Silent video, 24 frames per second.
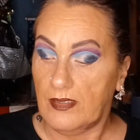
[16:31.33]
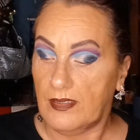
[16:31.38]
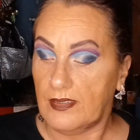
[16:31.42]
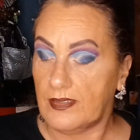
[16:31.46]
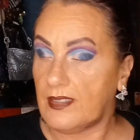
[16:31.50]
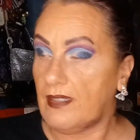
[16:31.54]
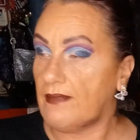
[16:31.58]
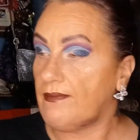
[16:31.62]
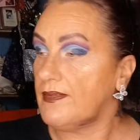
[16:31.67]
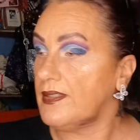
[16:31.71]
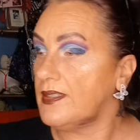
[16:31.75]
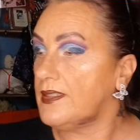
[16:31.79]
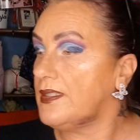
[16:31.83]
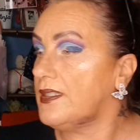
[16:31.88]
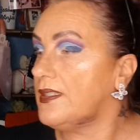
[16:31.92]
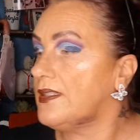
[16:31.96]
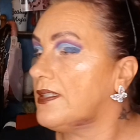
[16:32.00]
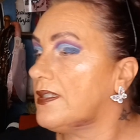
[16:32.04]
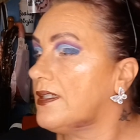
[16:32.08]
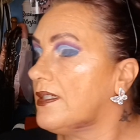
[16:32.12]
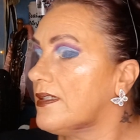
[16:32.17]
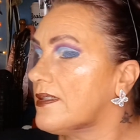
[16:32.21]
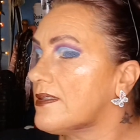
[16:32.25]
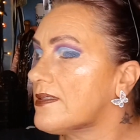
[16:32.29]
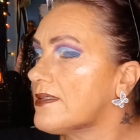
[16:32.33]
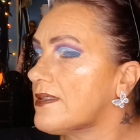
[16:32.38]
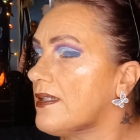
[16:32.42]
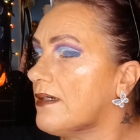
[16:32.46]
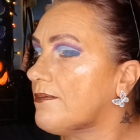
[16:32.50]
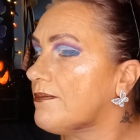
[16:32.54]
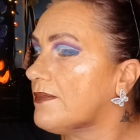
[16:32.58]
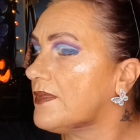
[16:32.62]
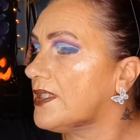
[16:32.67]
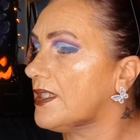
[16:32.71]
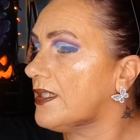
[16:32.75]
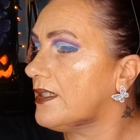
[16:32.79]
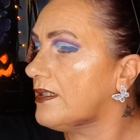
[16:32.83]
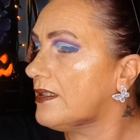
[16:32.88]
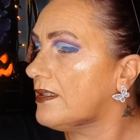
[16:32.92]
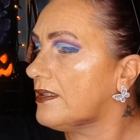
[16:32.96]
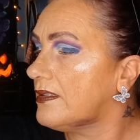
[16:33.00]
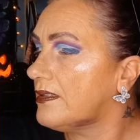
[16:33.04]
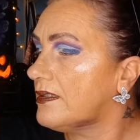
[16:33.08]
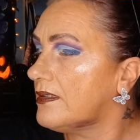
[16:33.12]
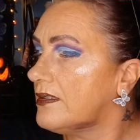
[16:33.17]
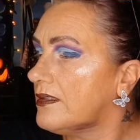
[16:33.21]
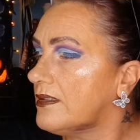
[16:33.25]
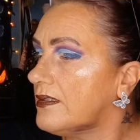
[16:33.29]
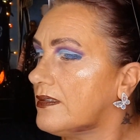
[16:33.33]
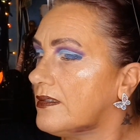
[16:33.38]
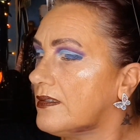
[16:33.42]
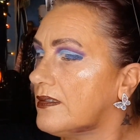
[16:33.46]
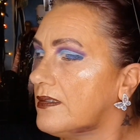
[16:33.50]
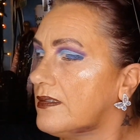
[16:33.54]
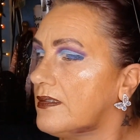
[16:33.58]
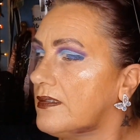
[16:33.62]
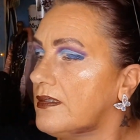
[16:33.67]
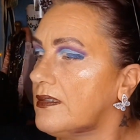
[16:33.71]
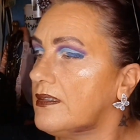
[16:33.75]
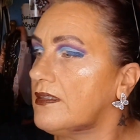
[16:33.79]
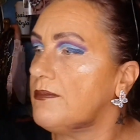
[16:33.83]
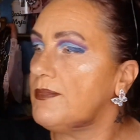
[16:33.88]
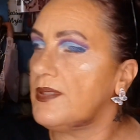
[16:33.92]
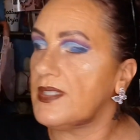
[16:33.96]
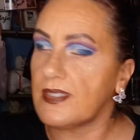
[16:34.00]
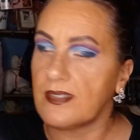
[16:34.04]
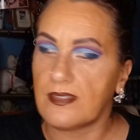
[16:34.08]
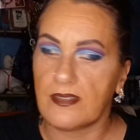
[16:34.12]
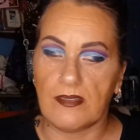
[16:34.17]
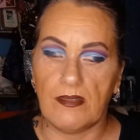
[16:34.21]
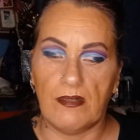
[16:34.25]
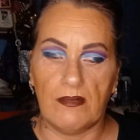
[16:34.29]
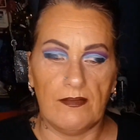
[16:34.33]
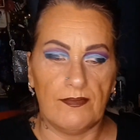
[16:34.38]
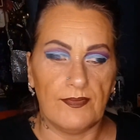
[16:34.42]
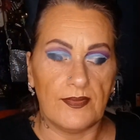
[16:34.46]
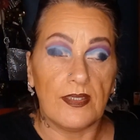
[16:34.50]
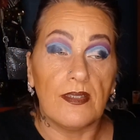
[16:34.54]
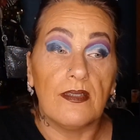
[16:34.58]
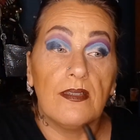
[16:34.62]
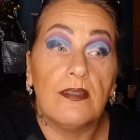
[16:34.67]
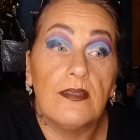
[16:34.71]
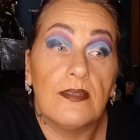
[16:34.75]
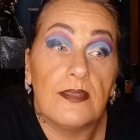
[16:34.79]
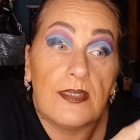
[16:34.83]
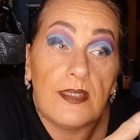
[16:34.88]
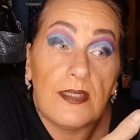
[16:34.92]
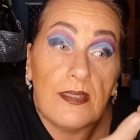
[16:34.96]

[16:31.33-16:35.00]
I definitely need to get something to, a little bit softer.